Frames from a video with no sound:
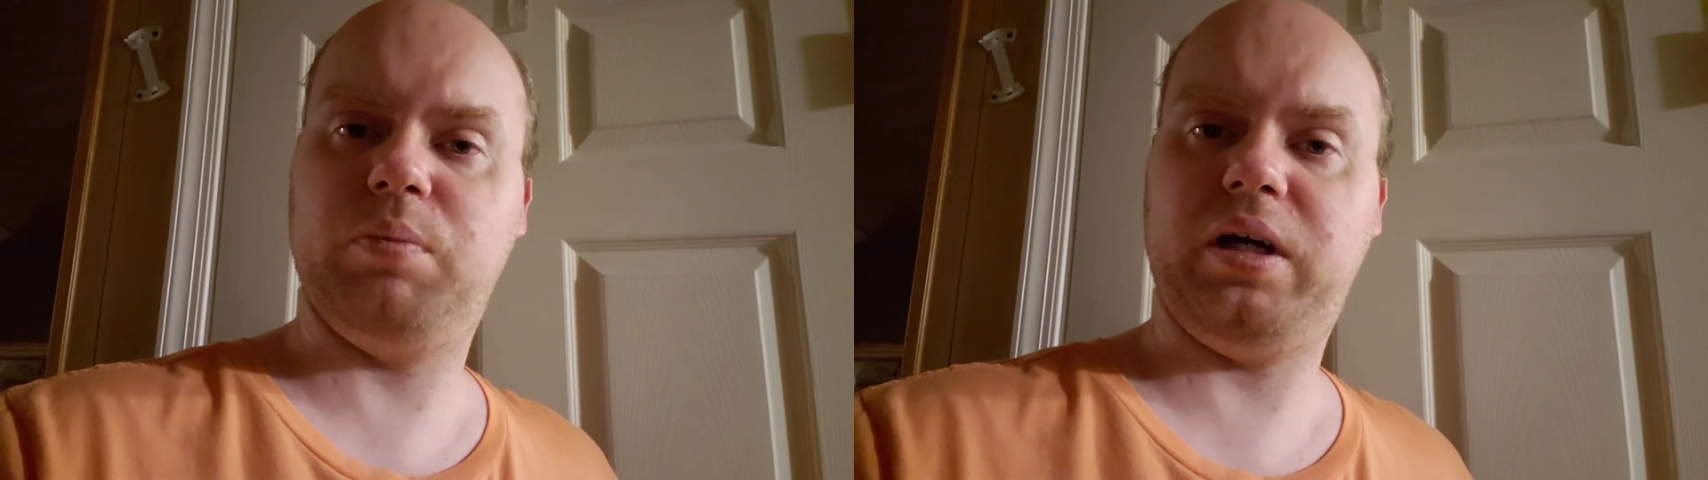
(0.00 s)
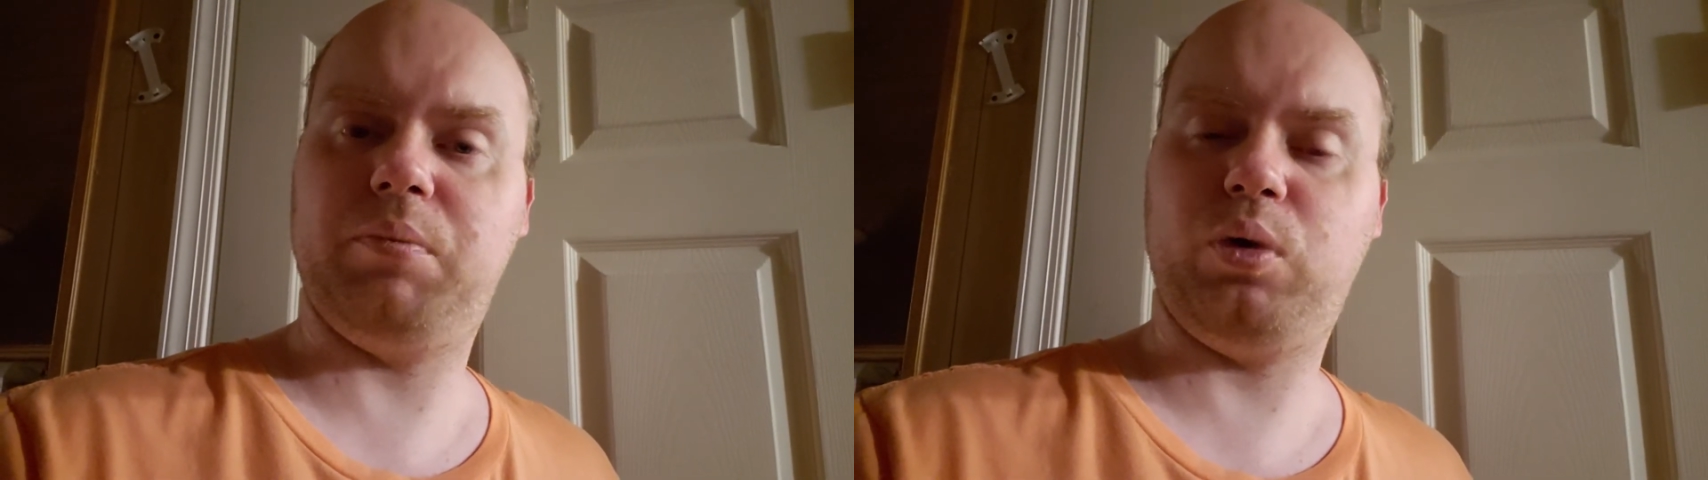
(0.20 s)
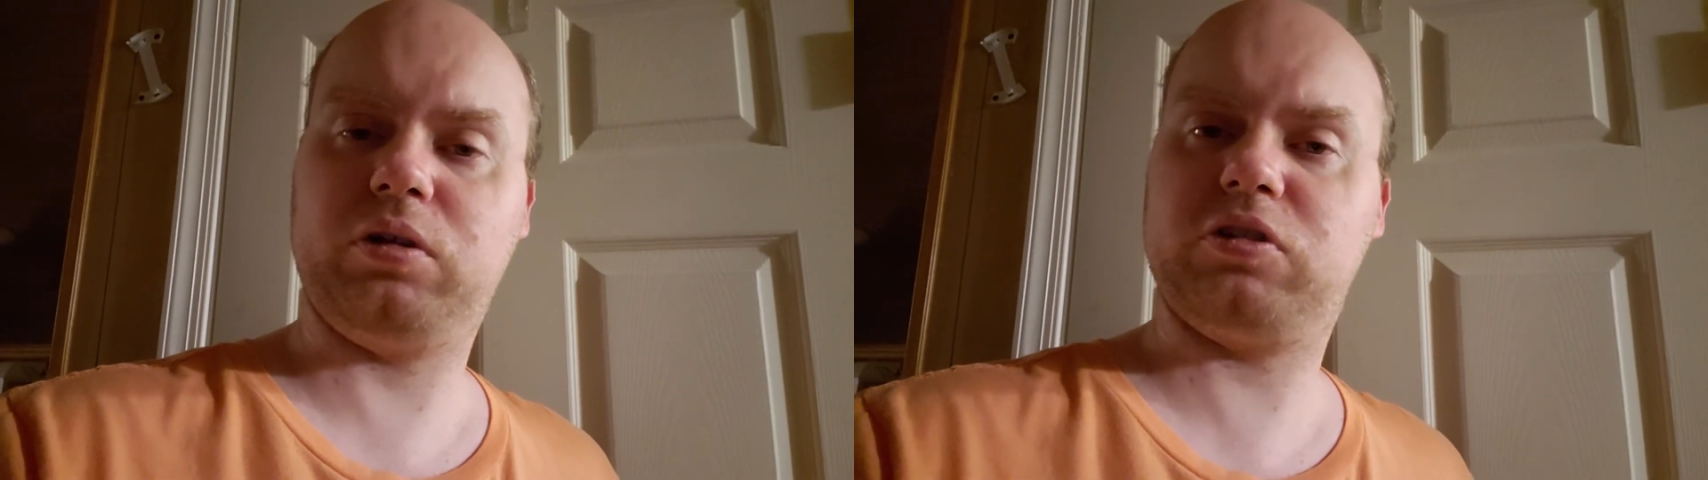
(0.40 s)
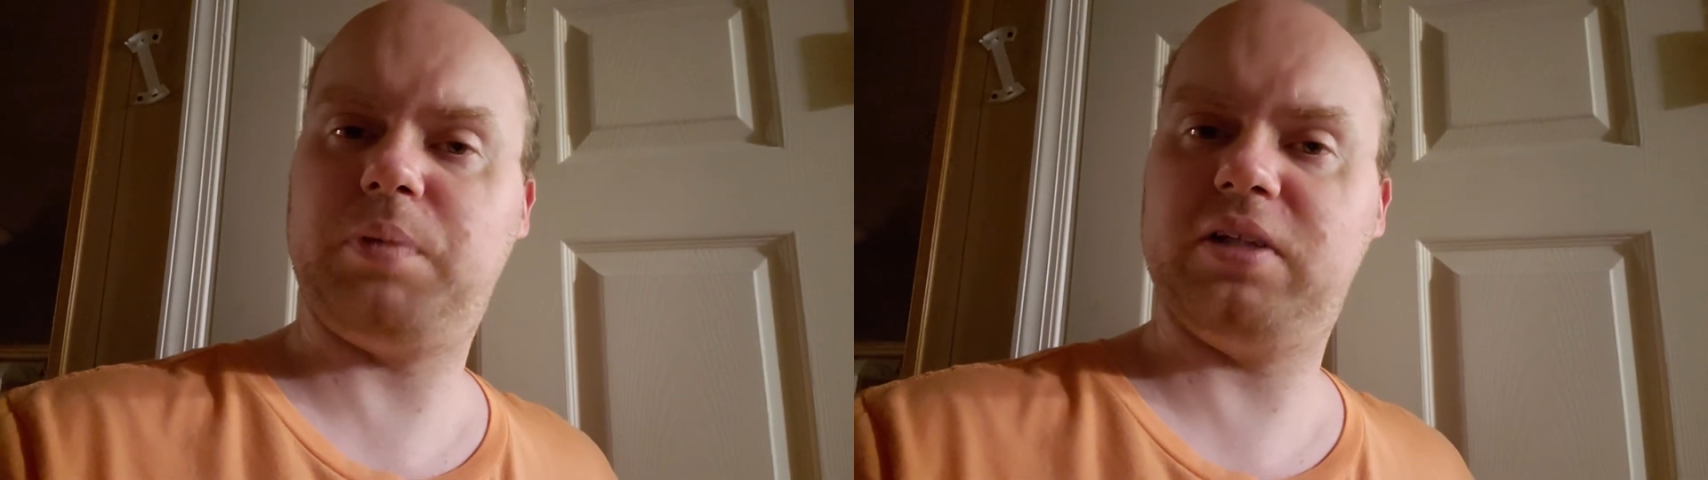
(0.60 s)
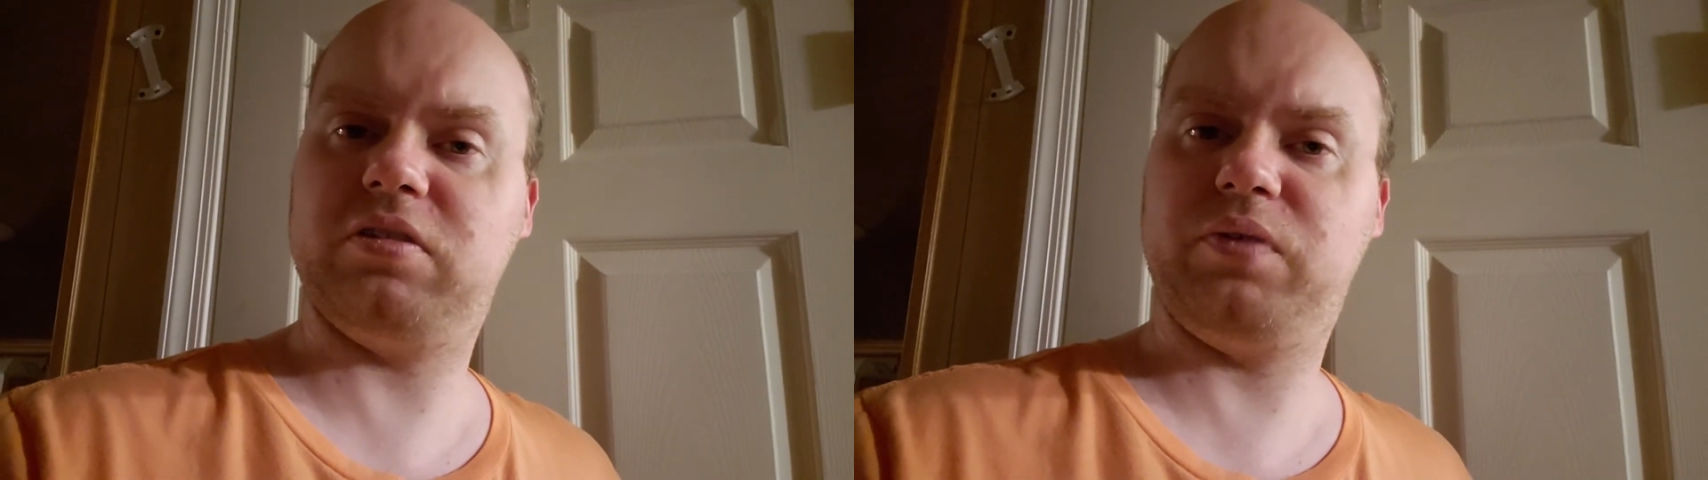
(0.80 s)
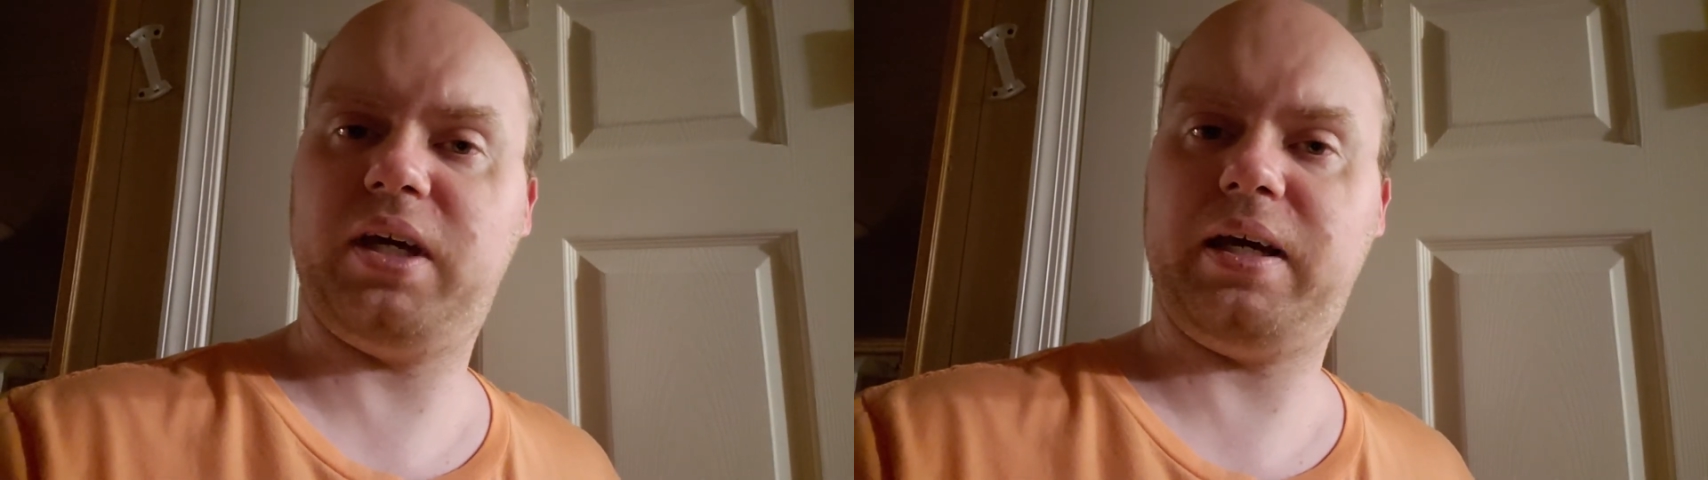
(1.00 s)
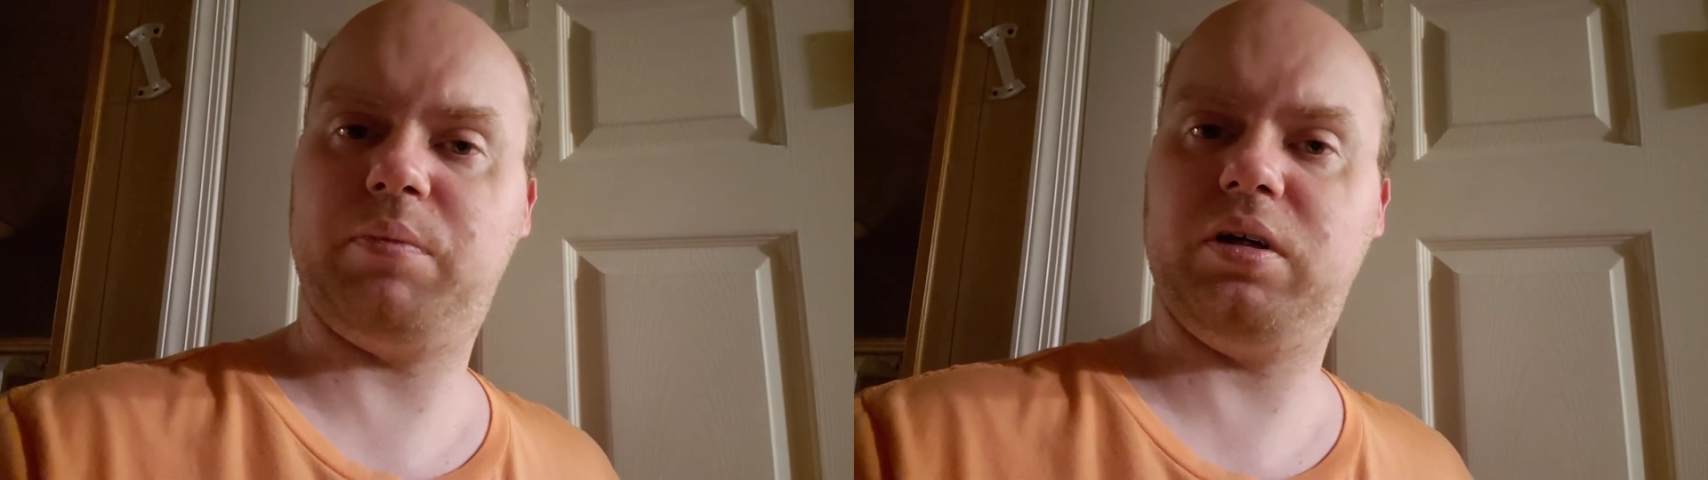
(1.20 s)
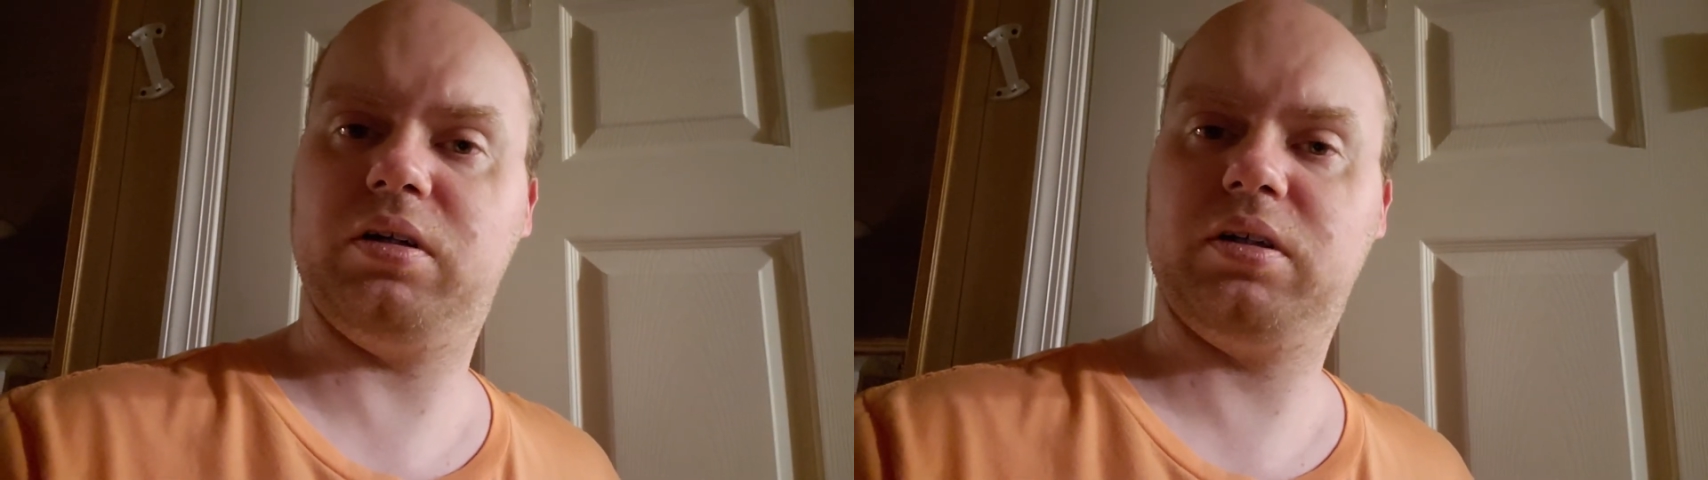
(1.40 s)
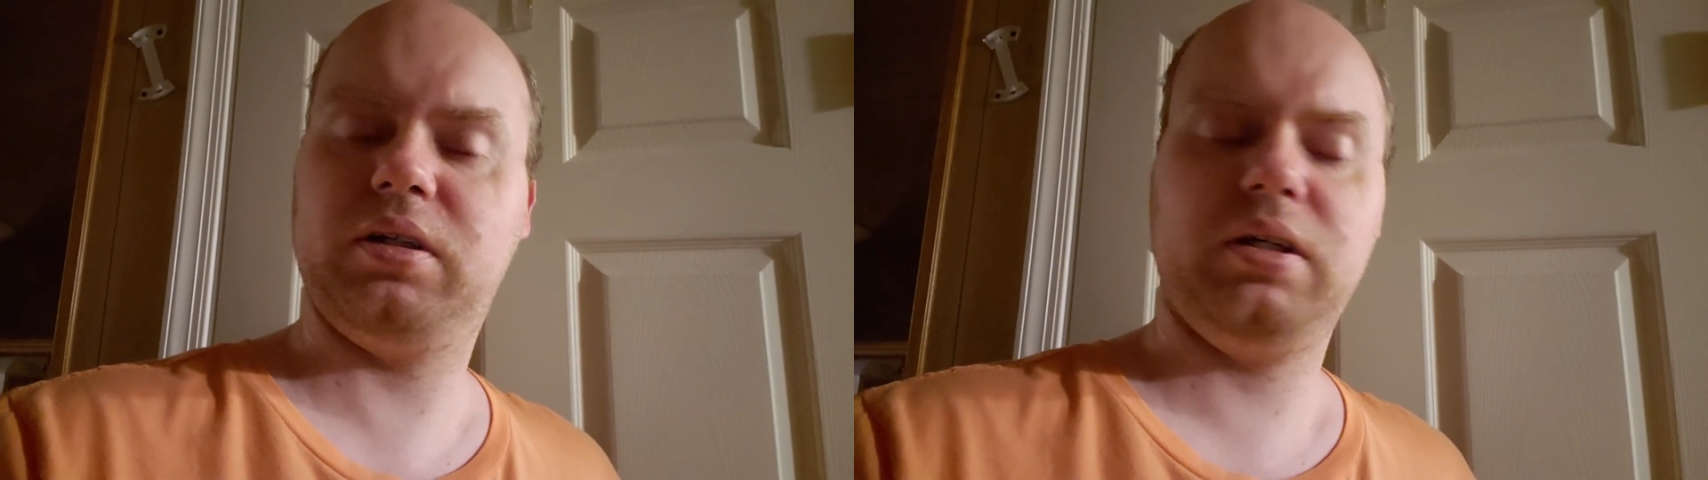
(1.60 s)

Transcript: my more expensive camera,